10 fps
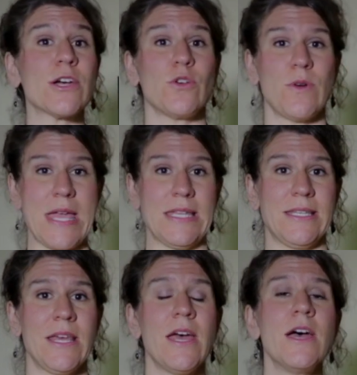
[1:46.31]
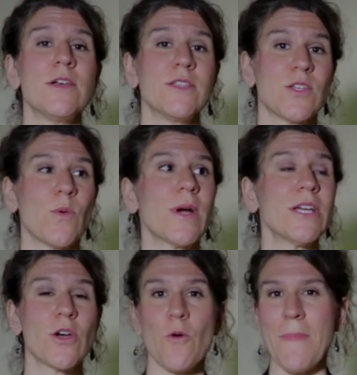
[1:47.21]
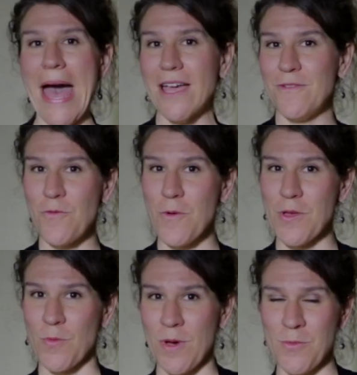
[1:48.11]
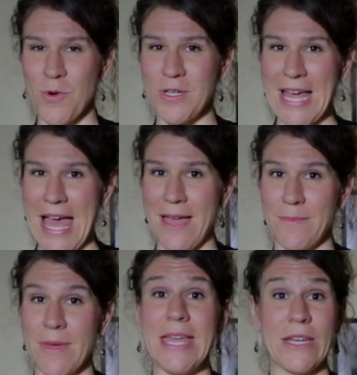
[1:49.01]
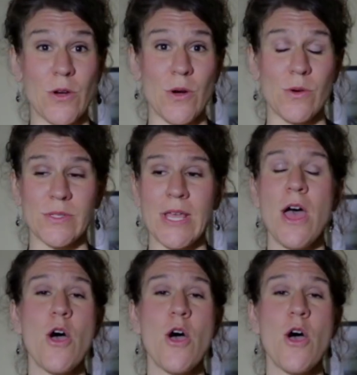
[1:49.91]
Great. So we're going to go back and forth one more time. It goes